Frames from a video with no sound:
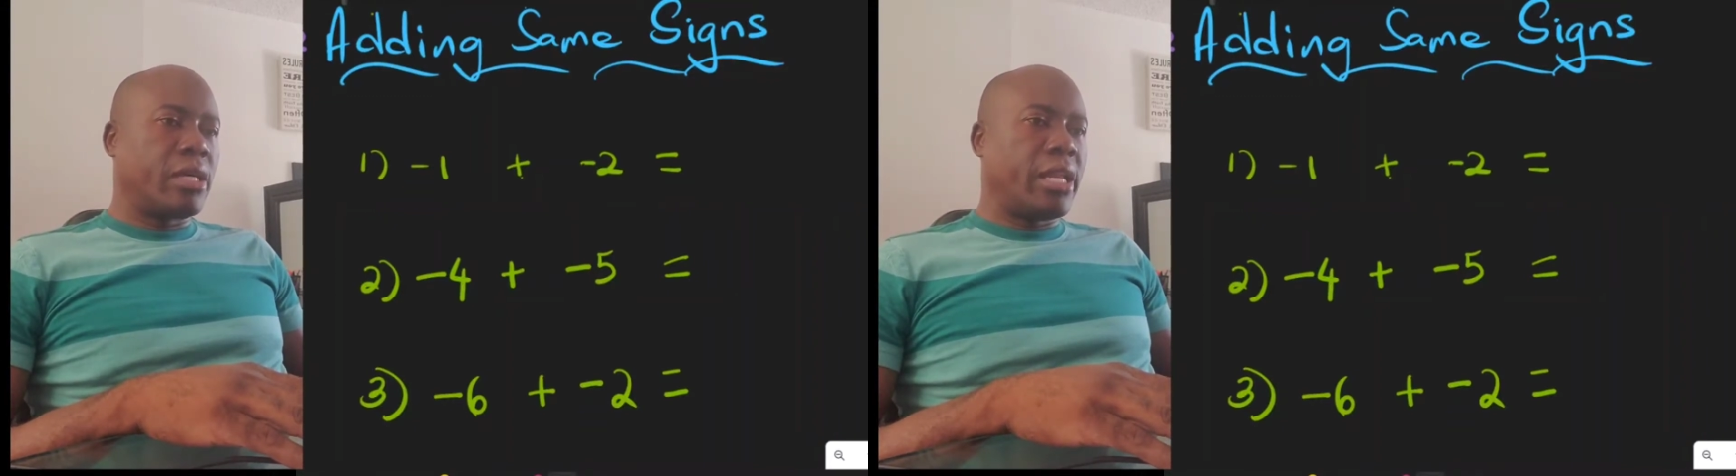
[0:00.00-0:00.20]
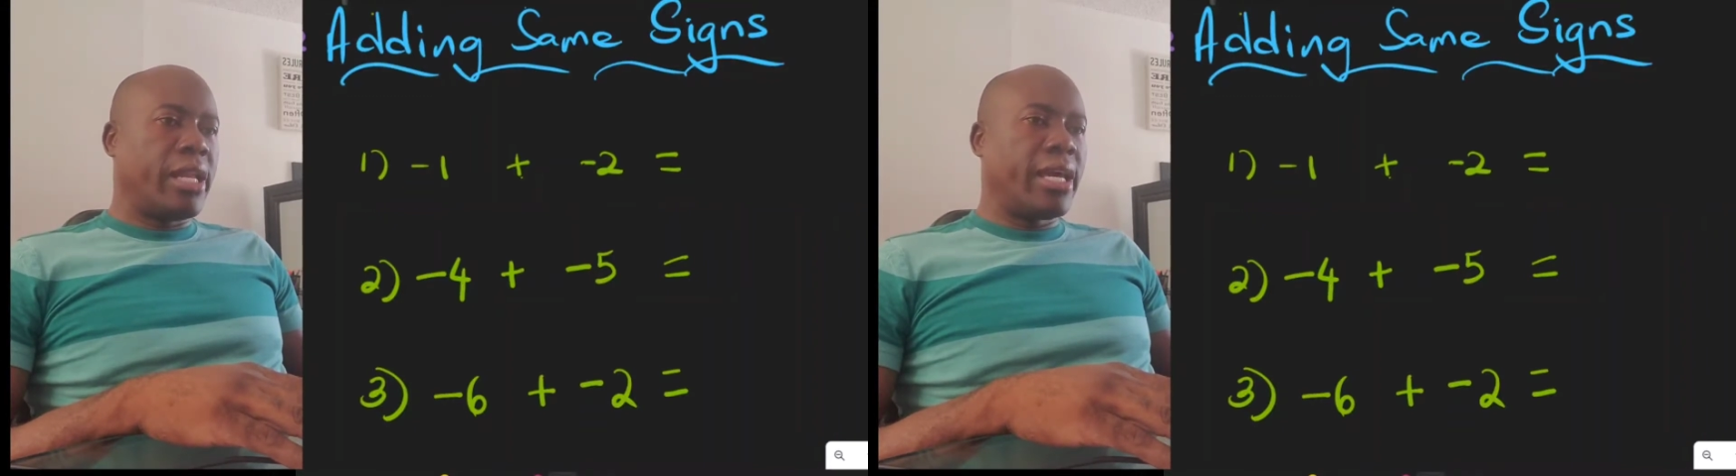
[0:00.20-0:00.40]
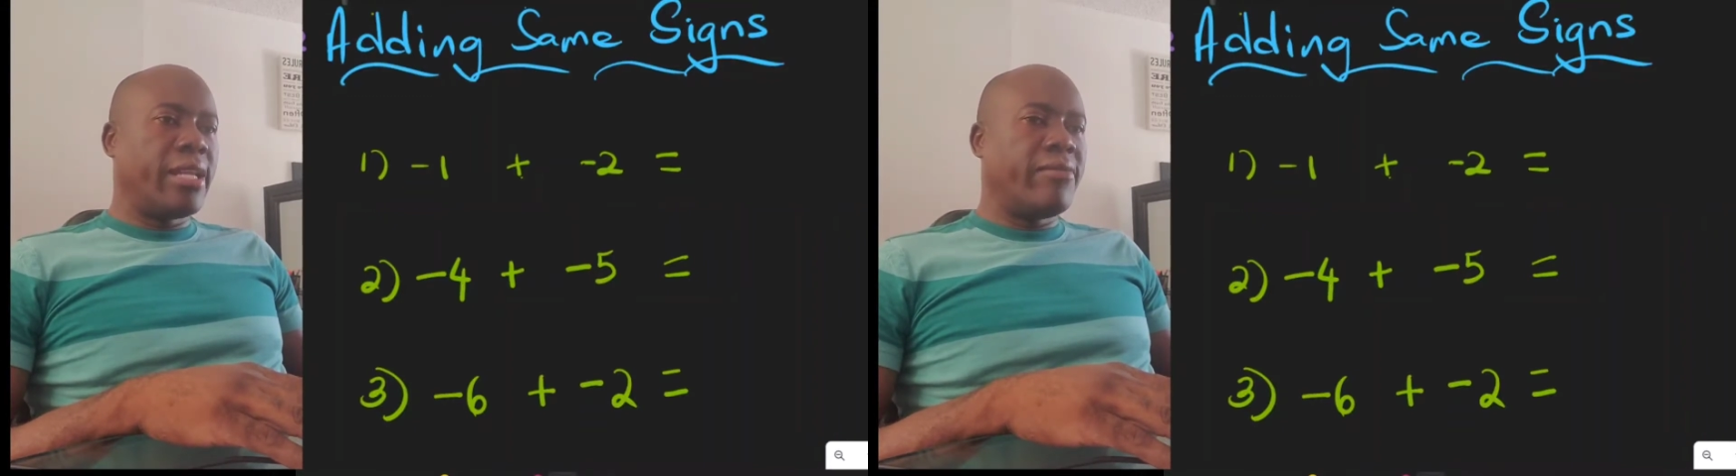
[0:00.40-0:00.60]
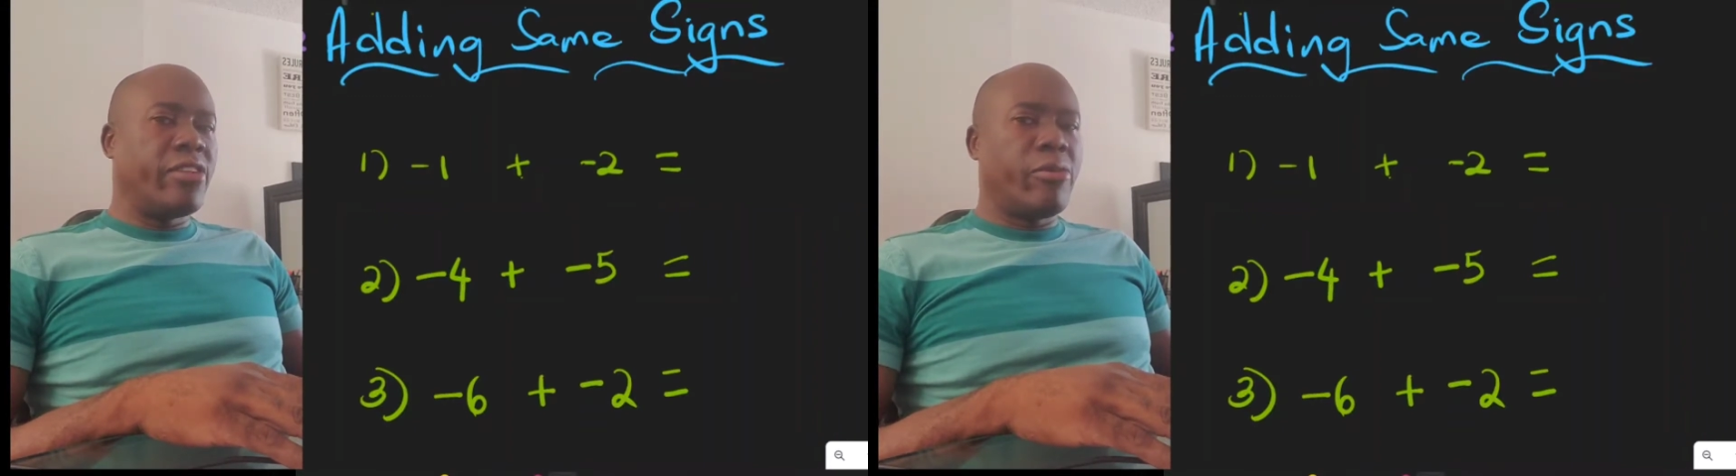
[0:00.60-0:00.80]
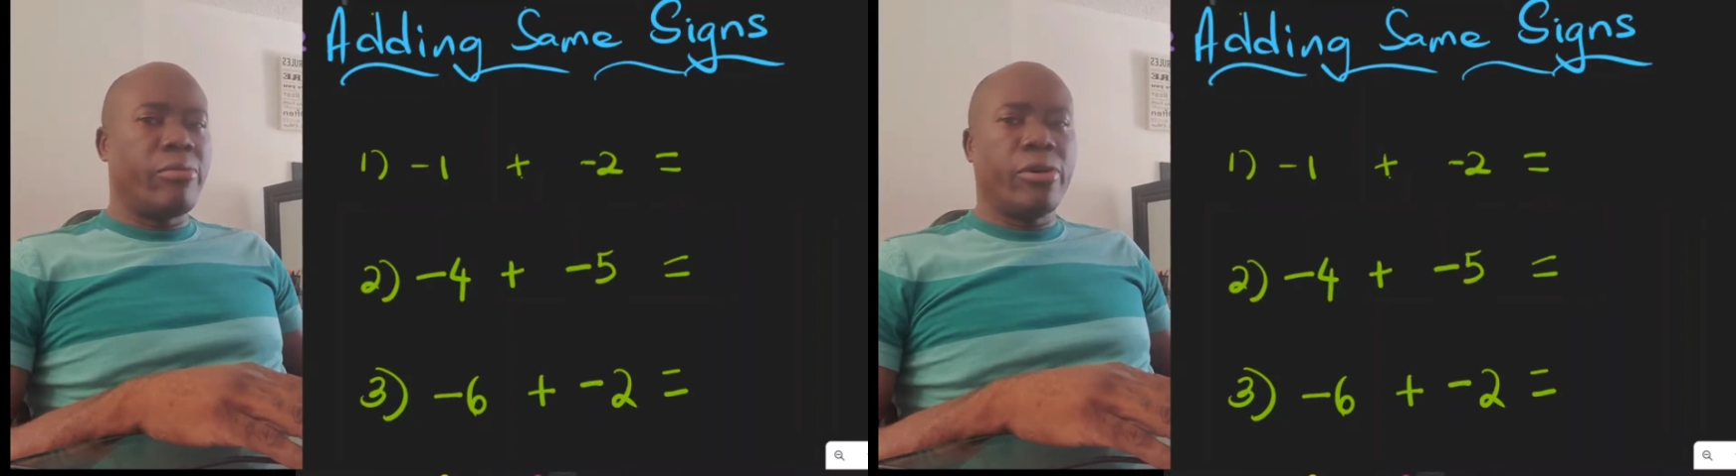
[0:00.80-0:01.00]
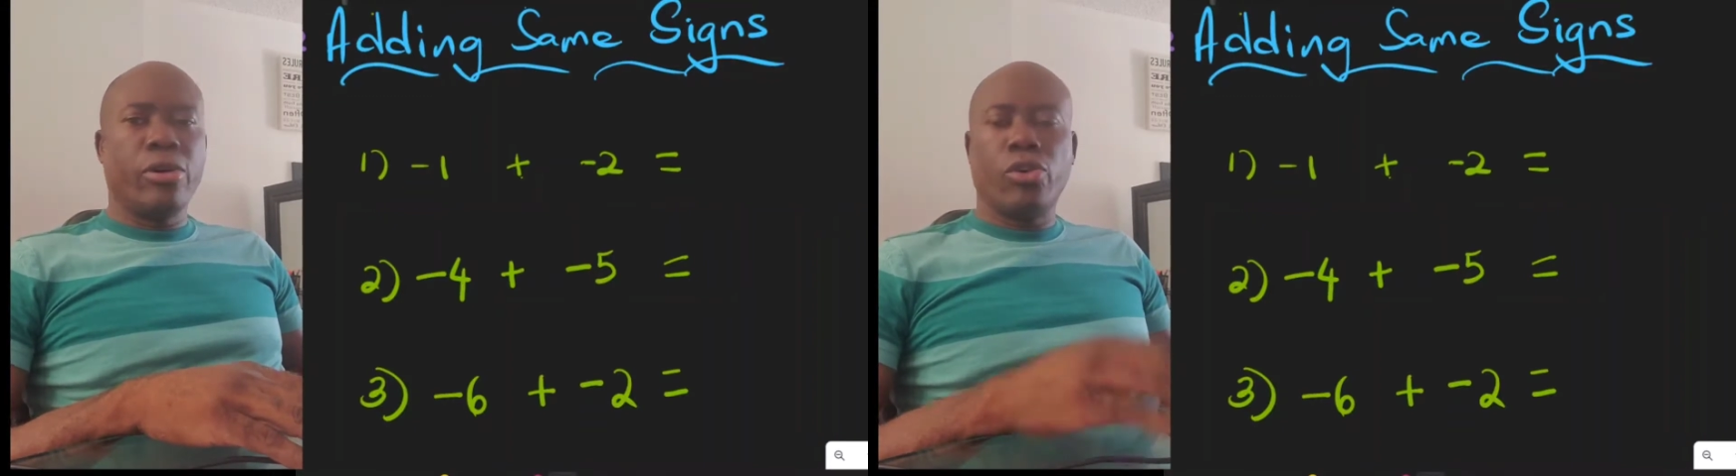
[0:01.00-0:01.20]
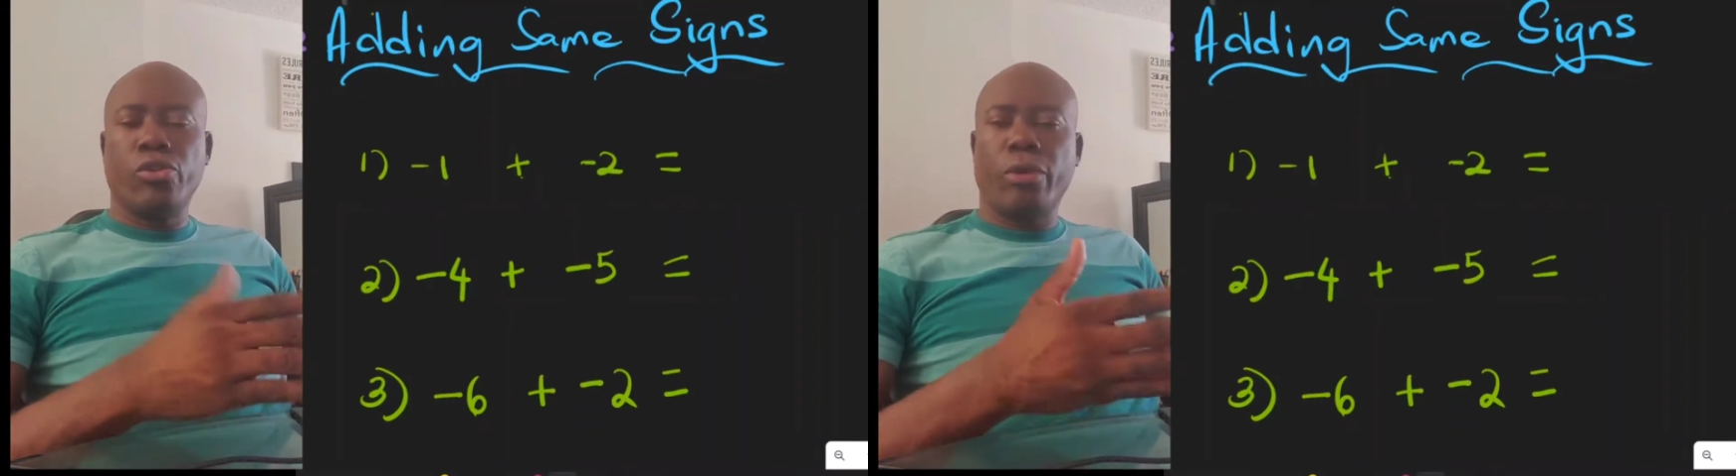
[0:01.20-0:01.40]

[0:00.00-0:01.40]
A negative number could